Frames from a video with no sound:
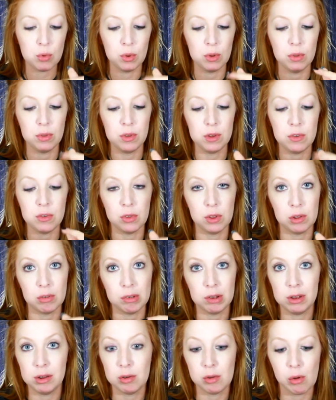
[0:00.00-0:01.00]
These things I
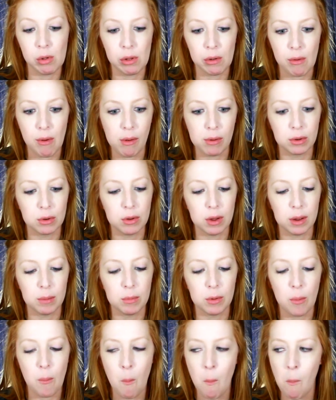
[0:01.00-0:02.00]
eat like all the time though.